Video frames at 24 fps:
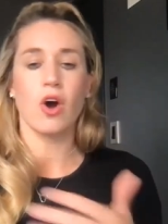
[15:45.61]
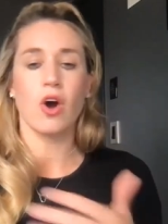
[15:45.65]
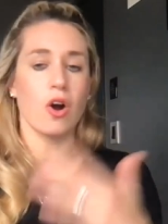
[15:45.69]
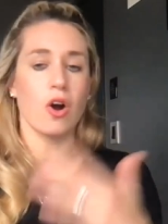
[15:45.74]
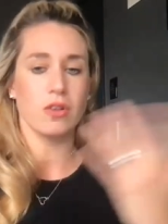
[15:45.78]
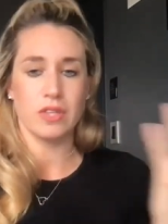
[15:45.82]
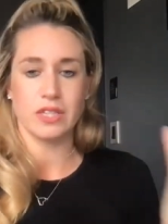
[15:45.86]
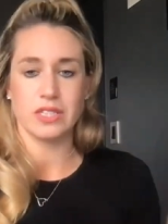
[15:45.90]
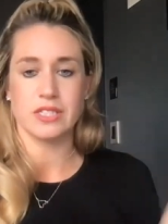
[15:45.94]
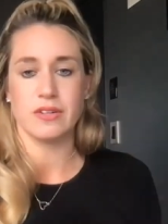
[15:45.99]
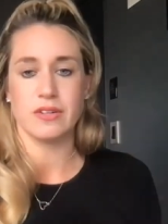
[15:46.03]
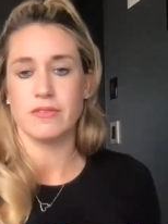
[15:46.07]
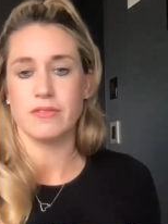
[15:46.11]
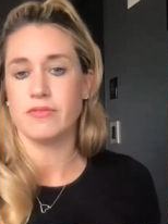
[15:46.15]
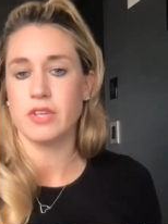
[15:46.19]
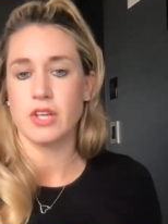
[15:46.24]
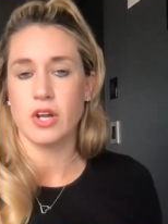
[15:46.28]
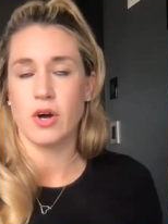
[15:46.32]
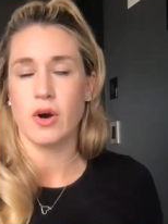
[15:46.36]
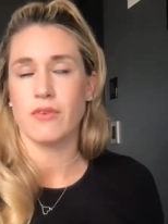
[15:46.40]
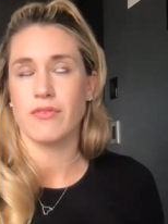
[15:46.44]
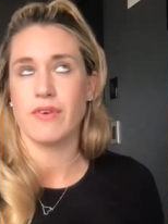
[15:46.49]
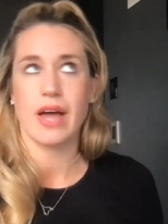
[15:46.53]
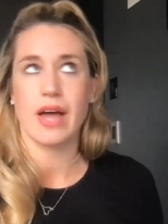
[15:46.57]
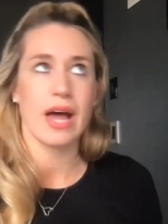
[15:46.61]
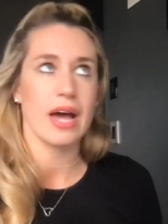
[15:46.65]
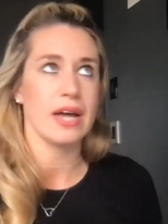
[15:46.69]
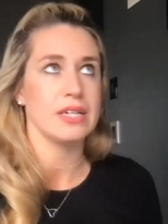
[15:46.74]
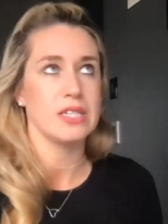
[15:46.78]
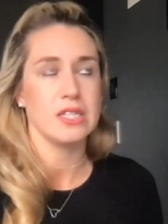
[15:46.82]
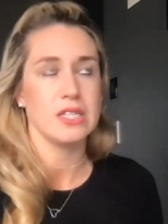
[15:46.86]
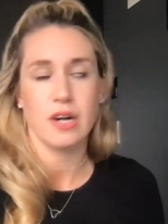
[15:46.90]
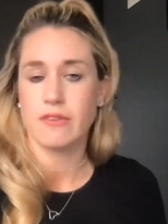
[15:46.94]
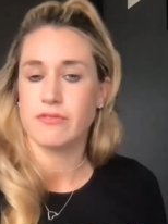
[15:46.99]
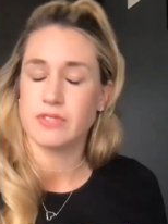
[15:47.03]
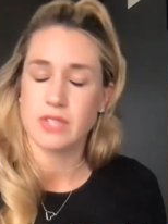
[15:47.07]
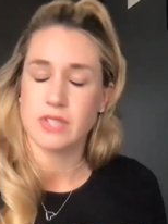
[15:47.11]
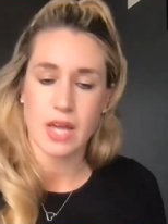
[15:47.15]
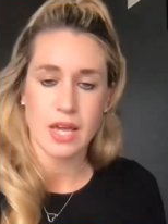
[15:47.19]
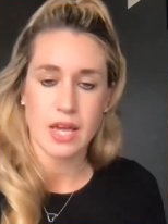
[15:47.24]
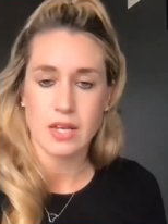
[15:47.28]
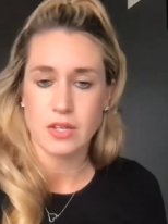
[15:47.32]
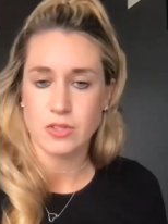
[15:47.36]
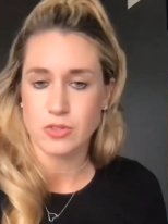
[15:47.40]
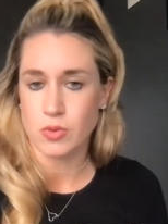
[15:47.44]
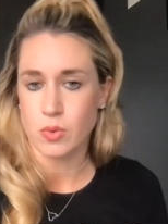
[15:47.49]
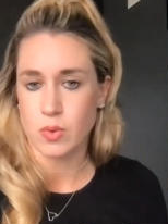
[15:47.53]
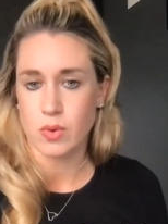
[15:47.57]
regardless of, you know, if I had tough
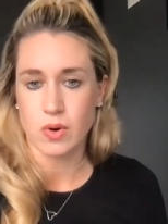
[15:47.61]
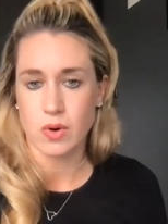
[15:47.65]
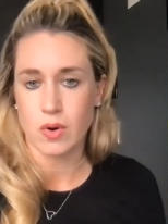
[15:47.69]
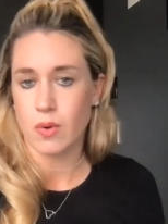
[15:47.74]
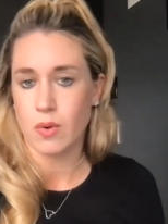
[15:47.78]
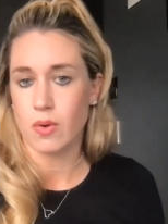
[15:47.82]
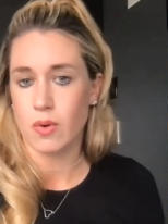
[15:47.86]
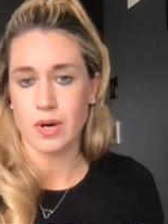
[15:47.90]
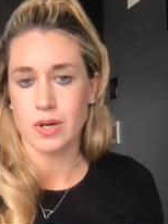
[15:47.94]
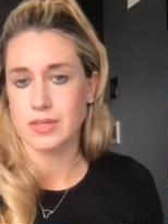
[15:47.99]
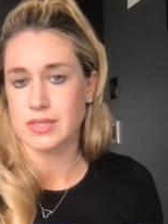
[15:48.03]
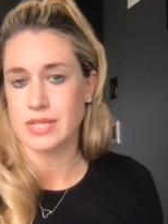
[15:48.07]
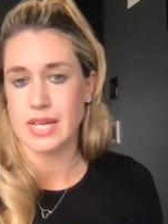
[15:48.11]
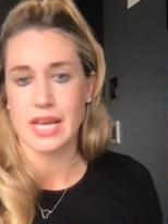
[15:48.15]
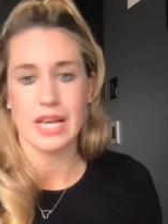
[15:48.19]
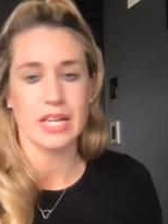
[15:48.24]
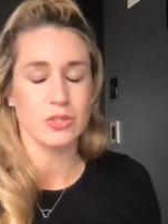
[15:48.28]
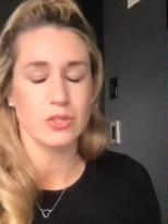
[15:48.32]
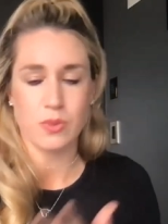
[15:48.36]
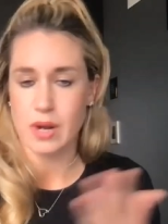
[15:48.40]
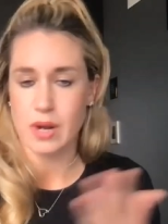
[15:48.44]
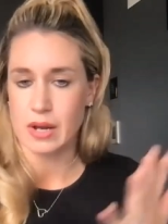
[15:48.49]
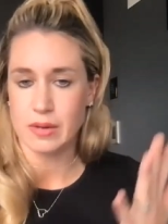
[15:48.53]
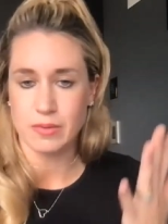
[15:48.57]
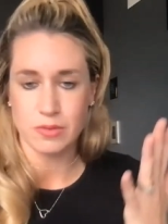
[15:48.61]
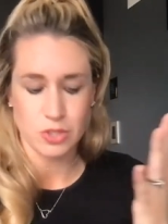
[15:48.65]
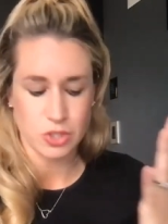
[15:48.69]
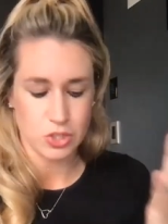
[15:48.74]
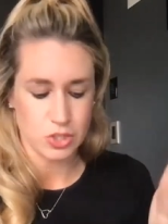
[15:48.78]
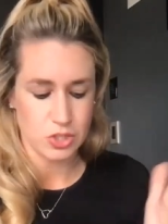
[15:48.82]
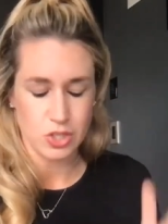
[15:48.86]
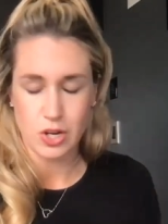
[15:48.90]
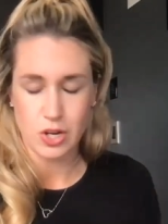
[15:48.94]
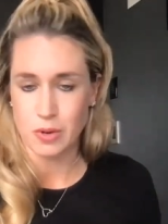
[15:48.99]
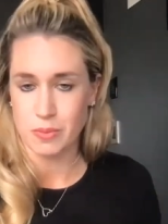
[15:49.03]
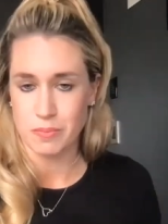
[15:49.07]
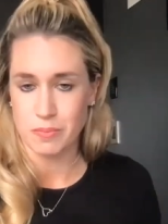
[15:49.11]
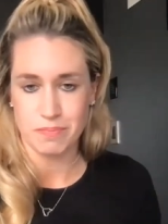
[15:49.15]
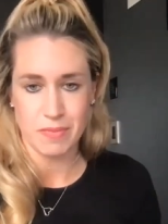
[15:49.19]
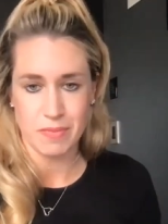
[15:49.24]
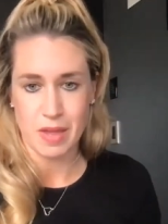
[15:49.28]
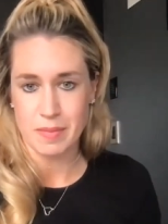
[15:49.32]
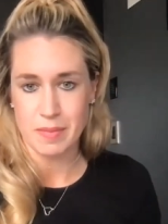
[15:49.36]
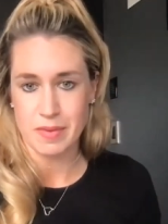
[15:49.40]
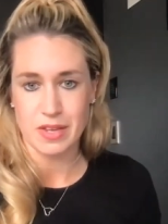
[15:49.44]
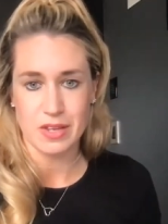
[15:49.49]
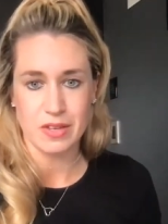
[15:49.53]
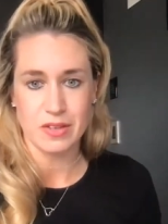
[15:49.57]
days or, or days where I was, you know,
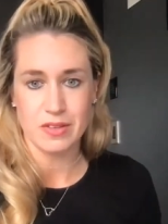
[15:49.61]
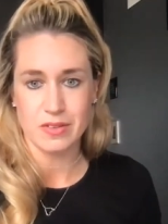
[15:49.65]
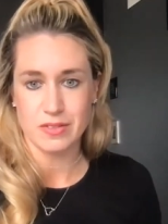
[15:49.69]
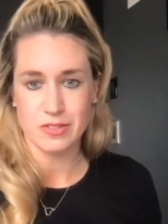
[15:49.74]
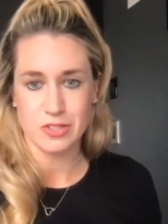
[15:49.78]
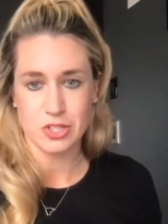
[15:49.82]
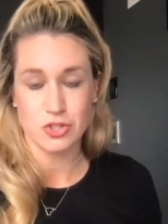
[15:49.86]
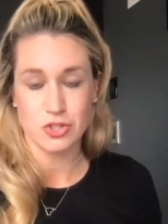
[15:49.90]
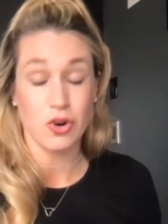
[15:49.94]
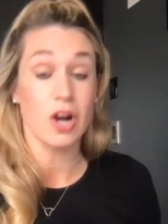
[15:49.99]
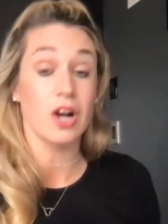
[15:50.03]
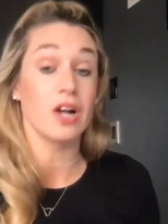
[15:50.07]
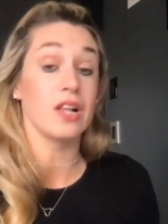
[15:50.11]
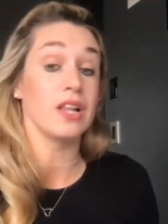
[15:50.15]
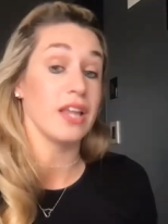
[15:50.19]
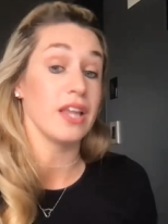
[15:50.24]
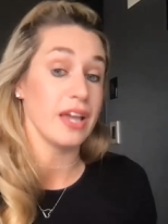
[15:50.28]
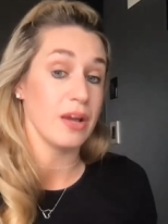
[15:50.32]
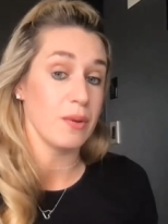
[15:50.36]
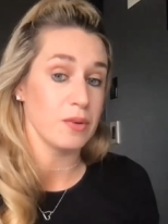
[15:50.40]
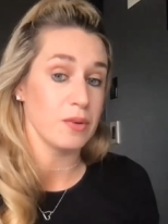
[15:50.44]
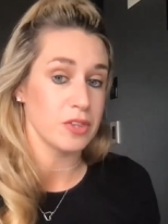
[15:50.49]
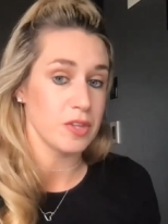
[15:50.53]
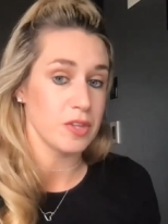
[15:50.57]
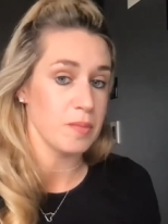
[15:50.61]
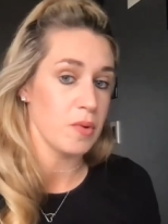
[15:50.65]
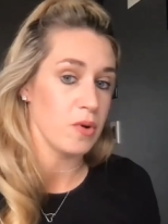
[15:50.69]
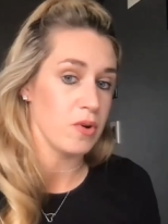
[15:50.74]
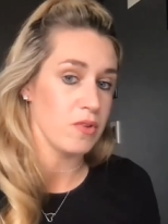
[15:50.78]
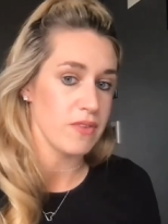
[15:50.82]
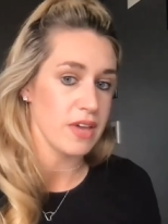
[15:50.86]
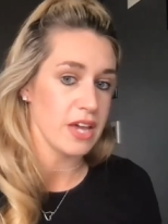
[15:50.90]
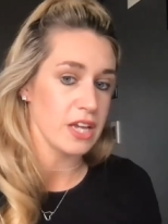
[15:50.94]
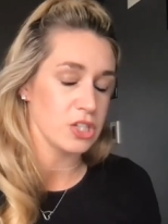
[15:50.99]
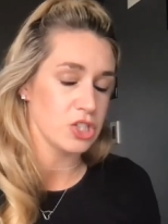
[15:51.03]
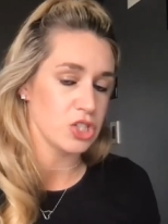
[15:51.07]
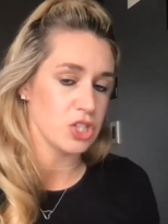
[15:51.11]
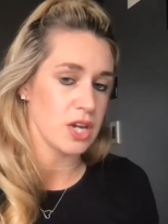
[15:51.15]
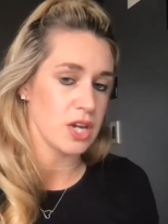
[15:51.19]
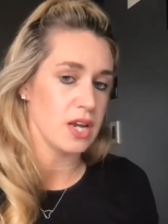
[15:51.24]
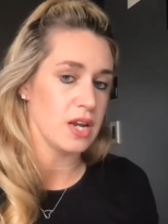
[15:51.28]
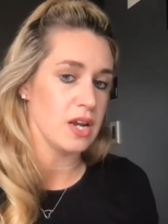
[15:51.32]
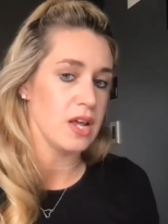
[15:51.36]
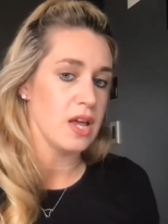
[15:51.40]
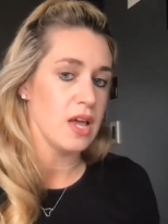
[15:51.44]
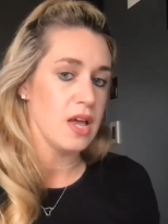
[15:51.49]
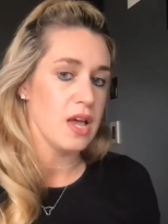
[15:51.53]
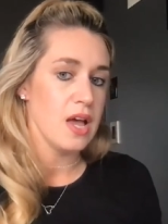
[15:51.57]
maybe struggling with the
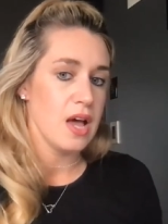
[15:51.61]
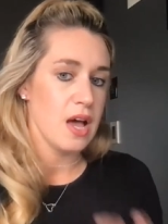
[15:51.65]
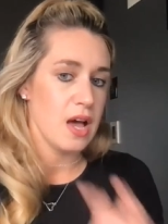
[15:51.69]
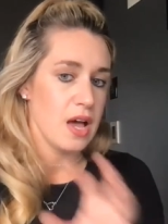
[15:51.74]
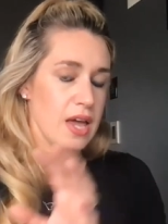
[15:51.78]
motivation,